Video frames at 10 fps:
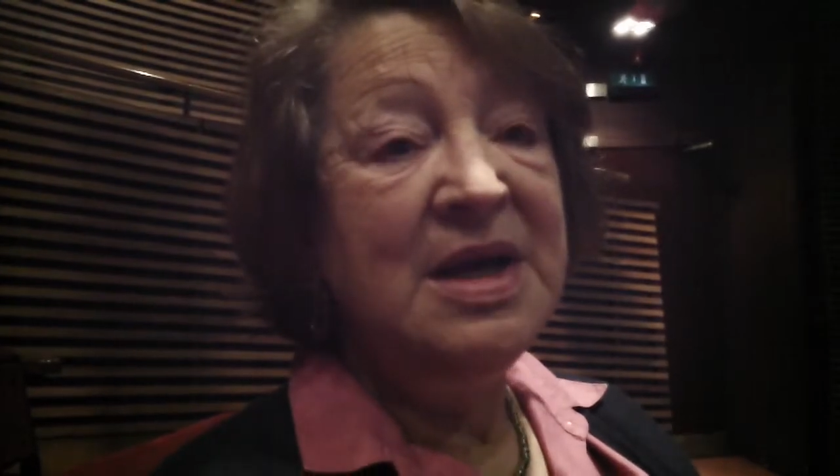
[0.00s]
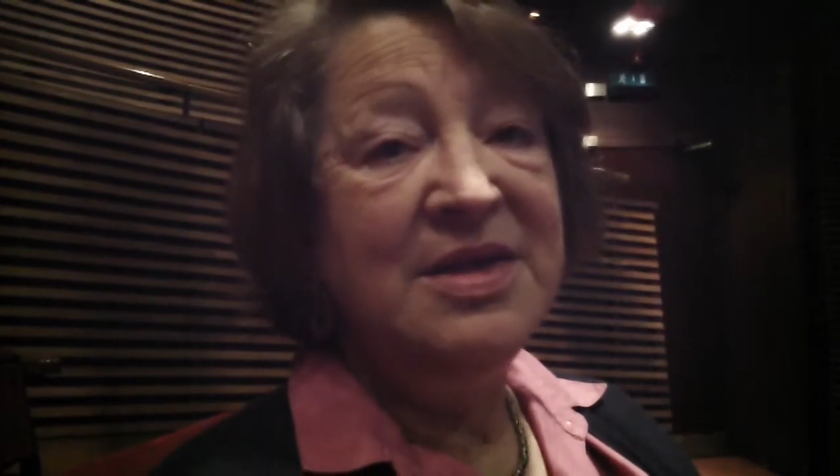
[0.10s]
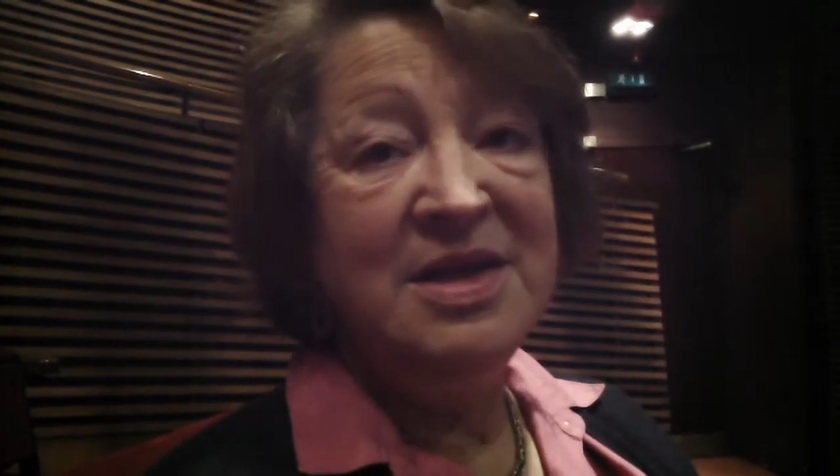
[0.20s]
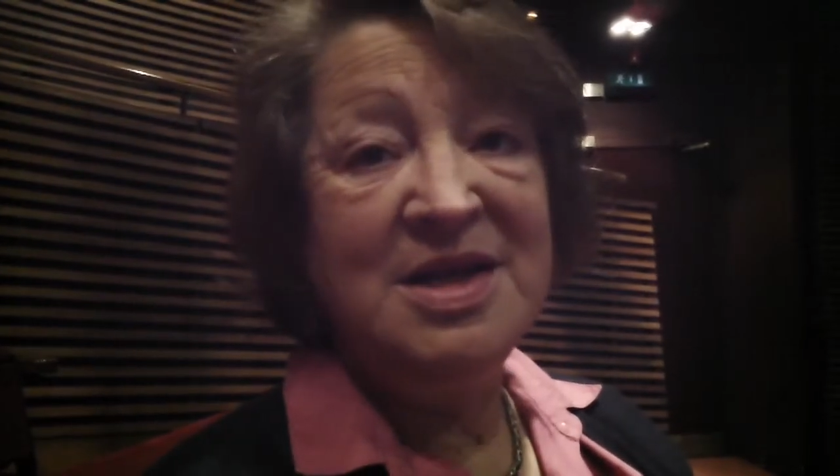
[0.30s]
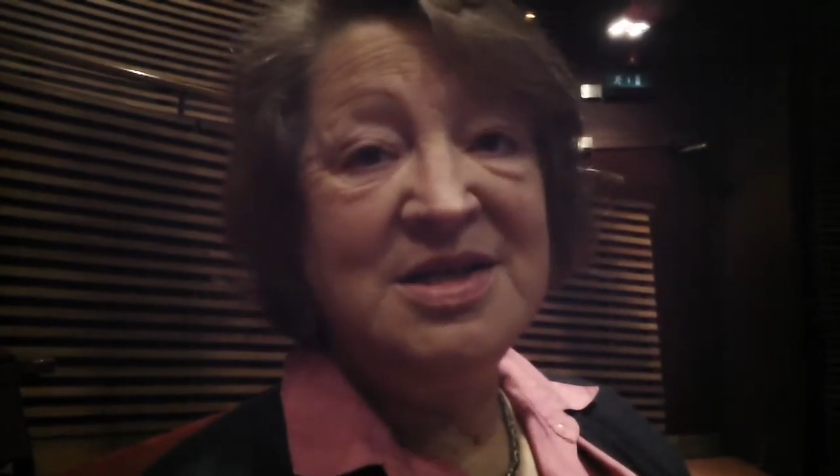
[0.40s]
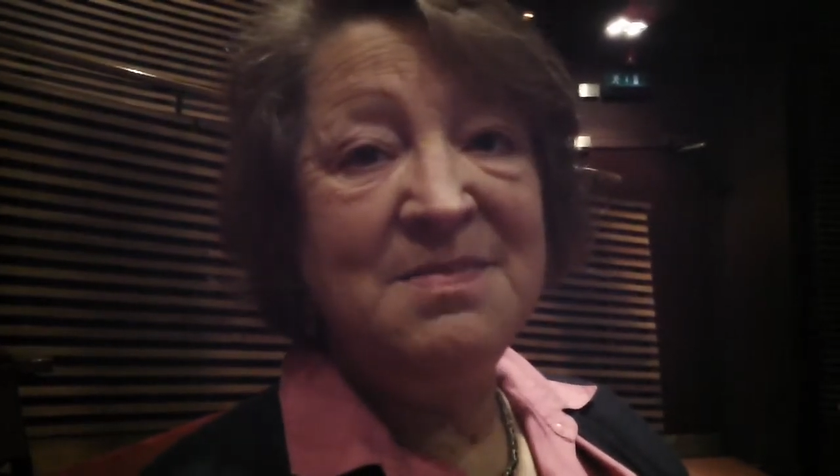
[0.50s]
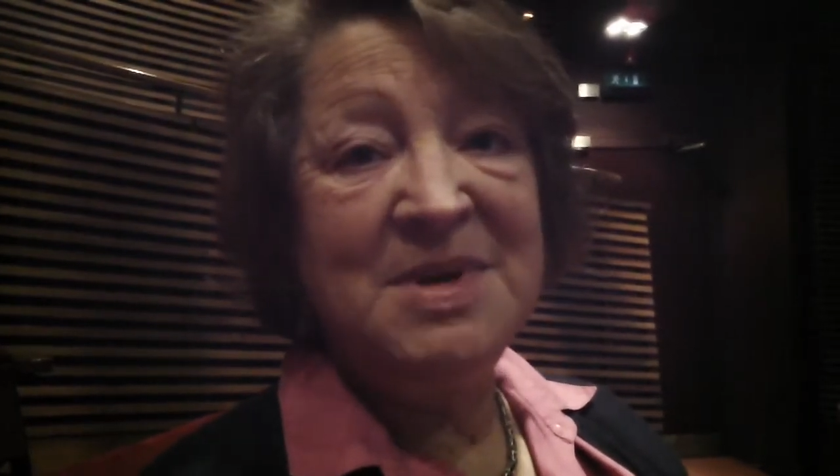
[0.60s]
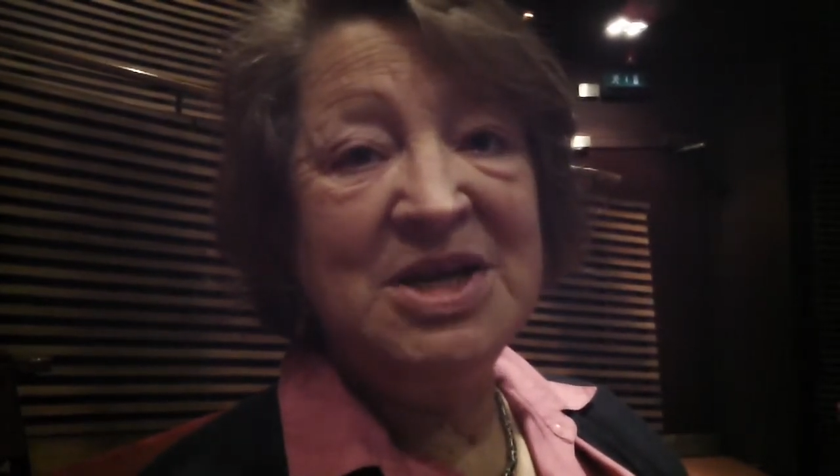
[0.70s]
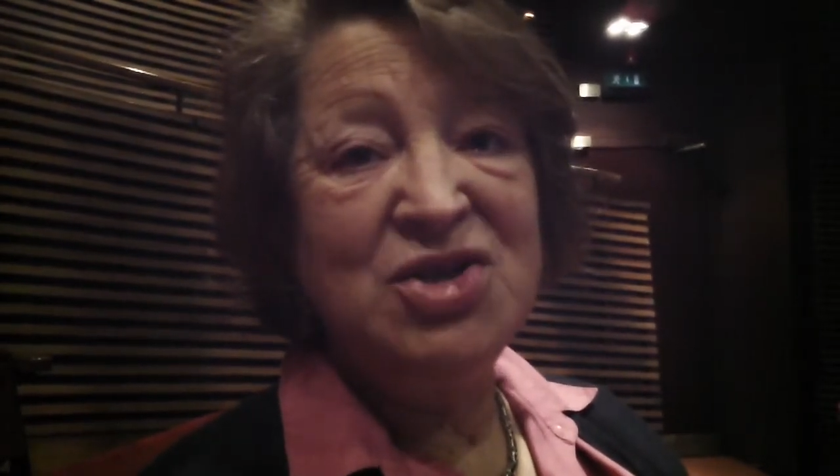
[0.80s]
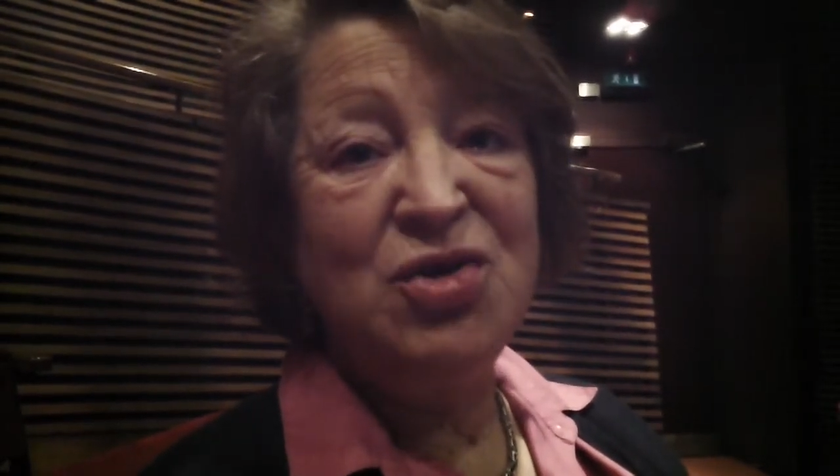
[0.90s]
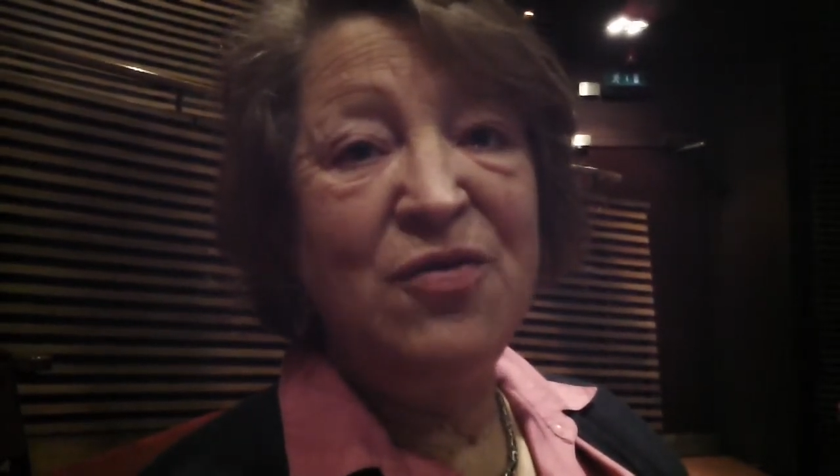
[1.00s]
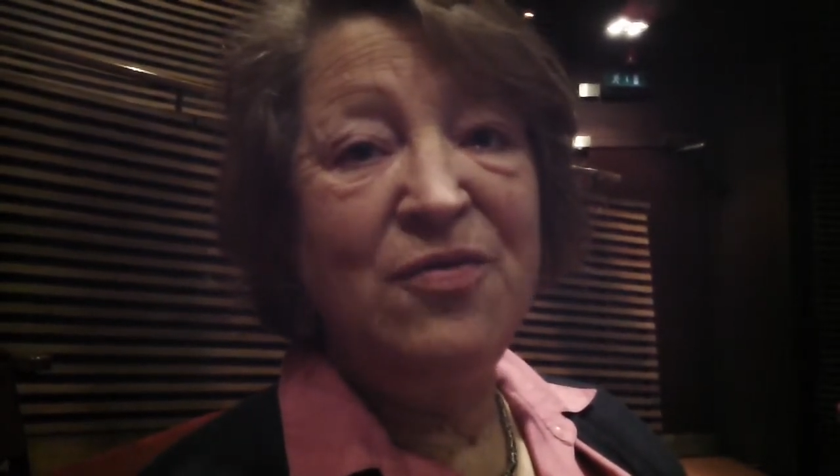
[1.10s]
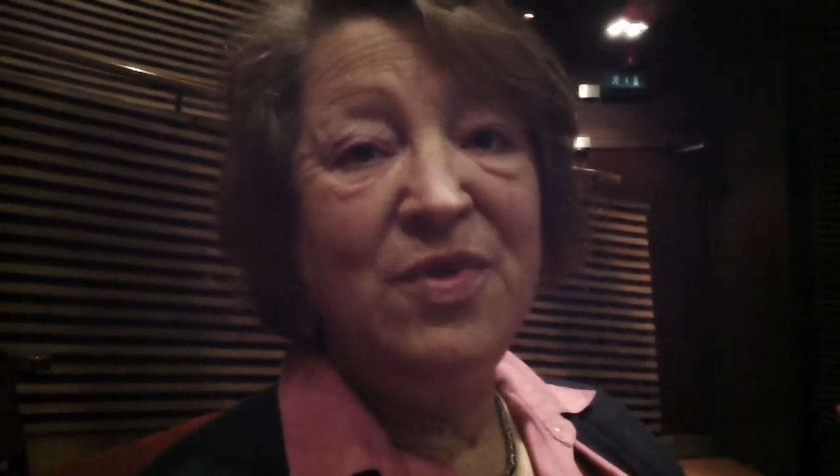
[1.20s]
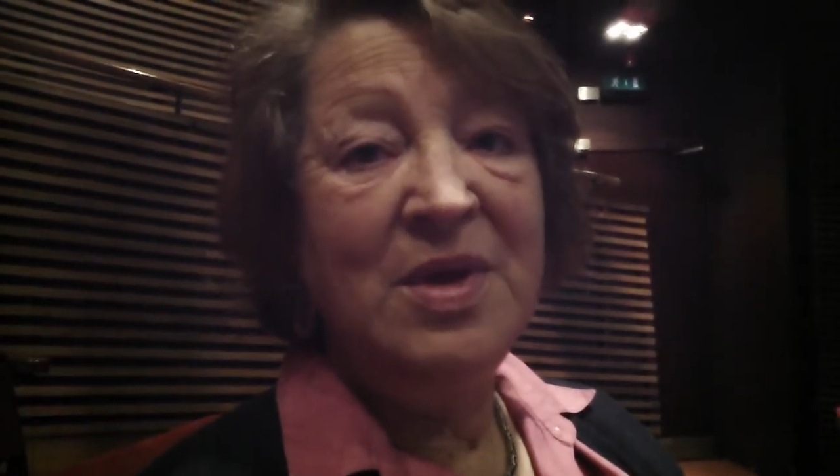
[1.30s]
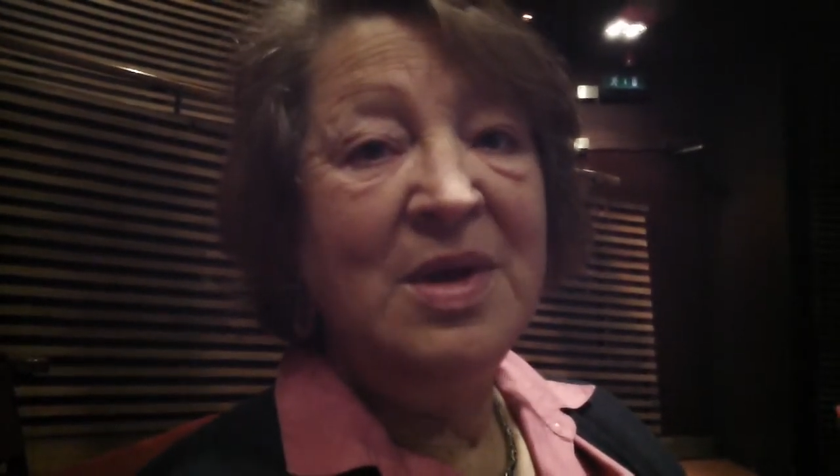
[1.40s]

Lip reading: that is a mixture of